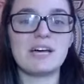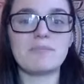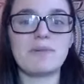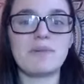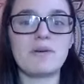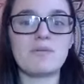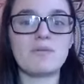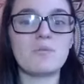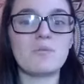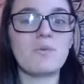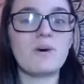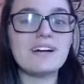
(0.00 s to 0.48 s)

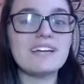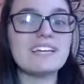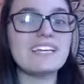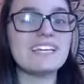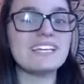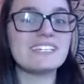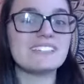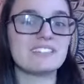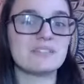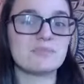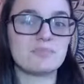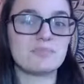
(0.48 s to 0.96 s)
on what
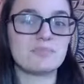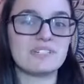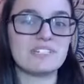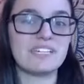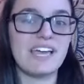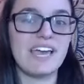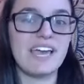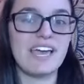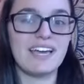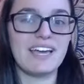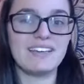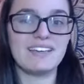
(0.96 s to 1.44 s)
is a
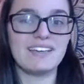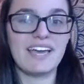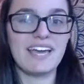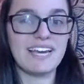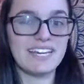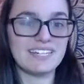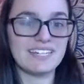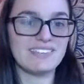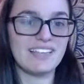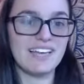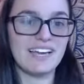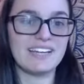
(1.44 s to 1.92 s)
pre-head,
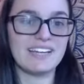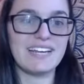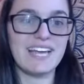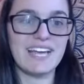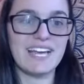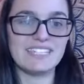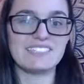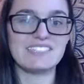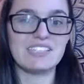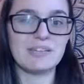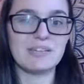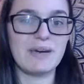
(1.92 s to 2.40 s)
headline,
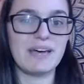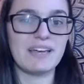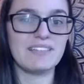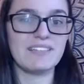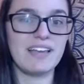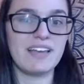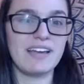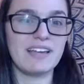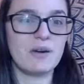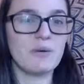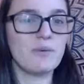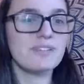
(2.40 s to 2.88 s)
and
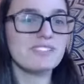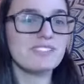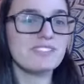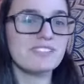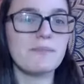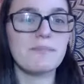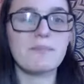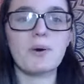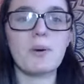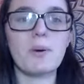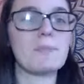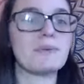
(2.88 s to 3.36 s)
subheadline, and what's the
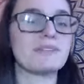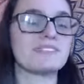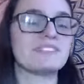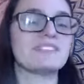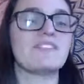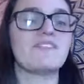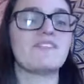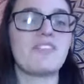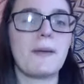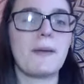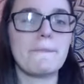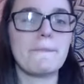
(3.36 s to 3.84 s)
purpose of
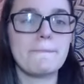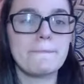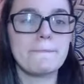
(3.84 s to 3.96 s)
them?